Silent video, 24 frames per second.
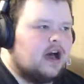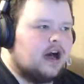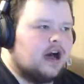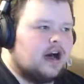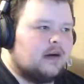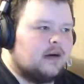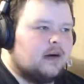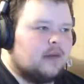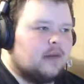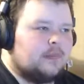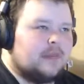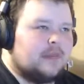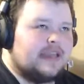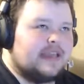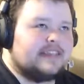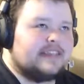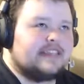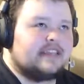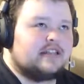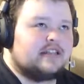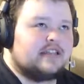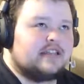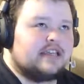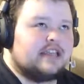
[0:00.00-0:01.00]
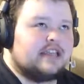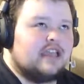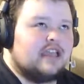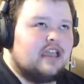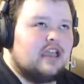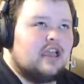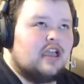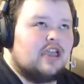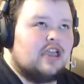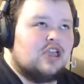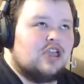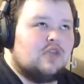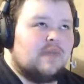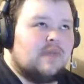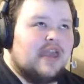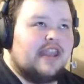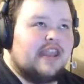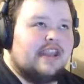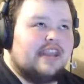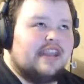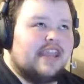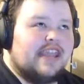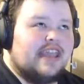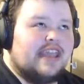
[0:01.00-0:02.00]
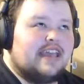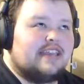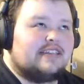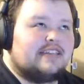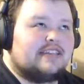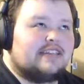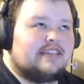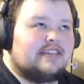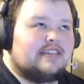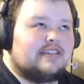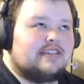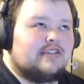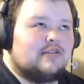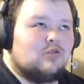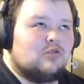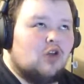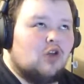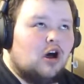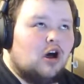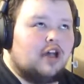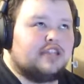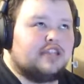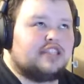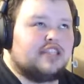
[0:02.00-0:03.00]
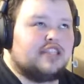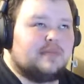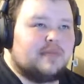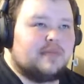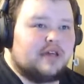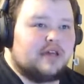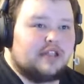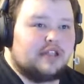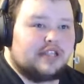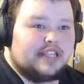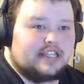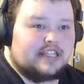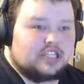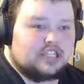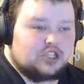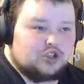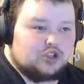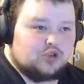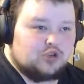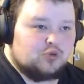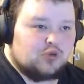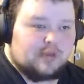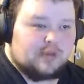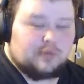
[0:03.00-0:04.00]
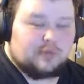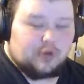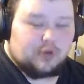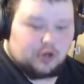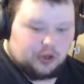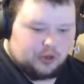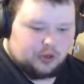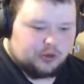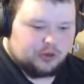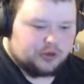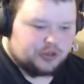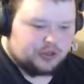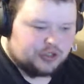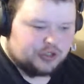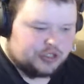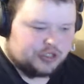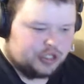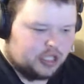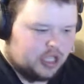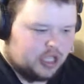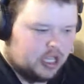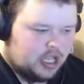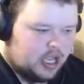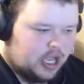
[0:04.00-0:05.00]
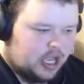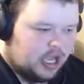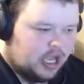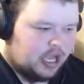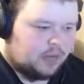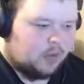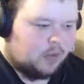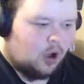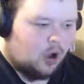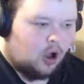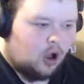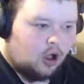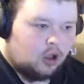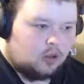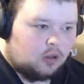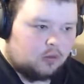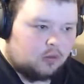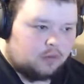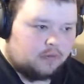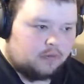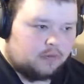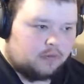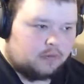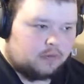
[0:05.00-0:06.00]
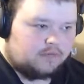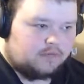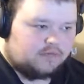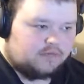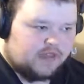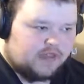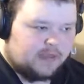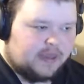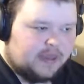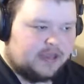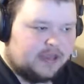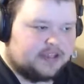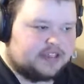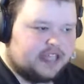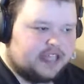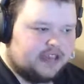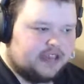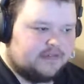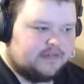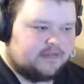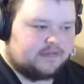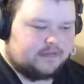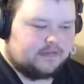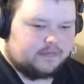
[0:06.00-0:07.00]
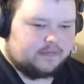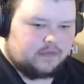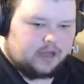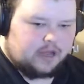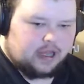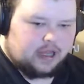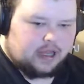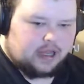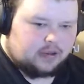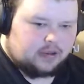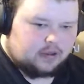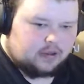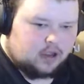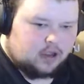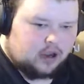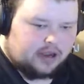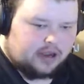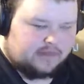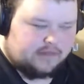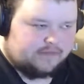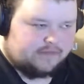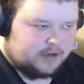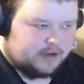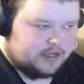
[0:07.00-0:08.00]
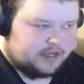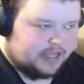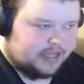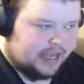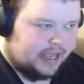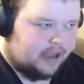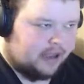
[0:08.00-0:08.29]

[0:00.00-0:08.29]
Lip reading: Basically, humanity has lost the ability to reproduce. All females have gone infertile,